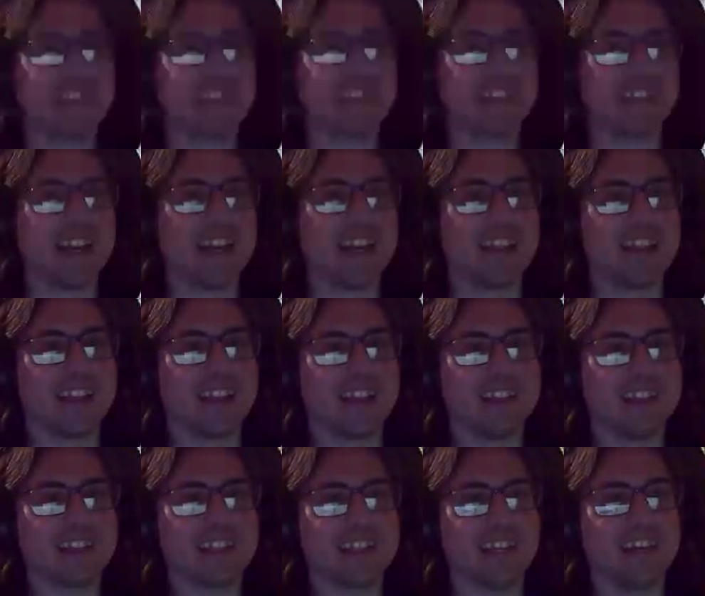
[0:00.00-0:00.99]
of anything,
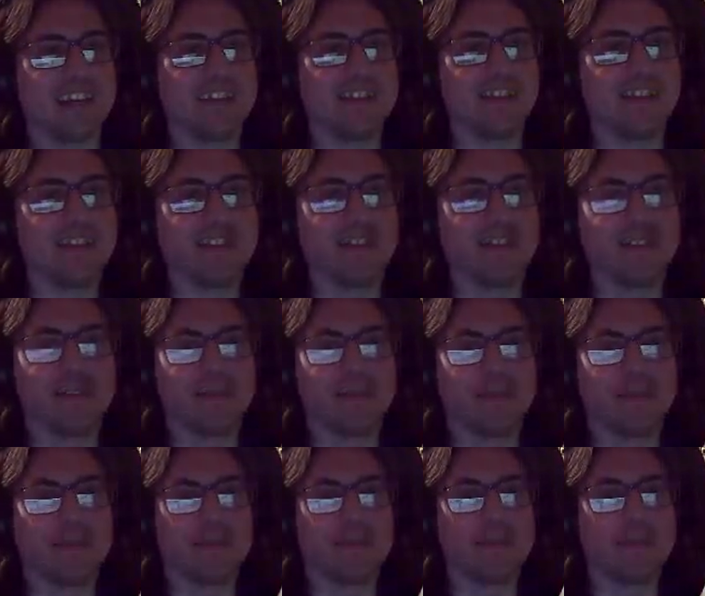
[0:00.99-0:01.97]
is there?
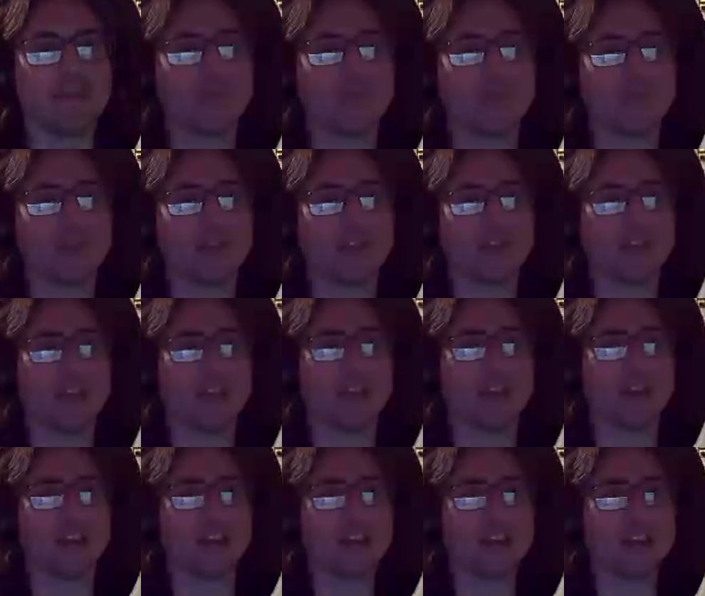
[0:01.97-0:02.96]

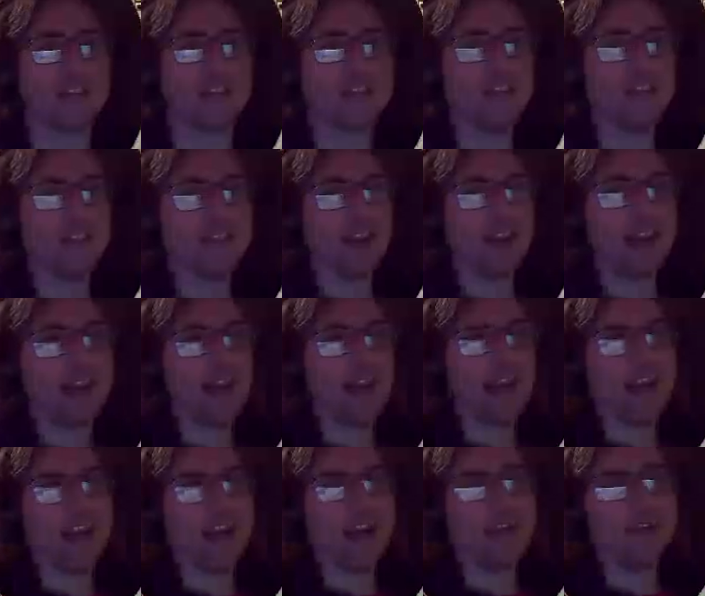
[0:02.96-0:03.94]
Okay.
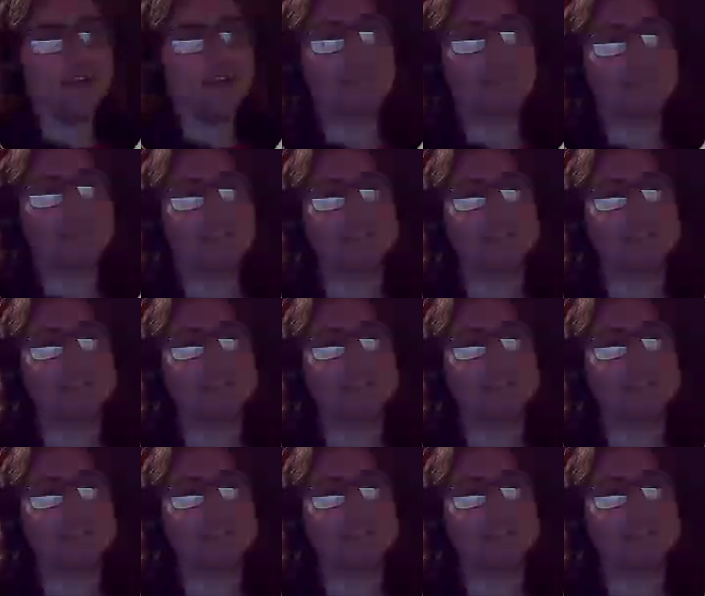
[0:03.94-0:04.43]
Sure,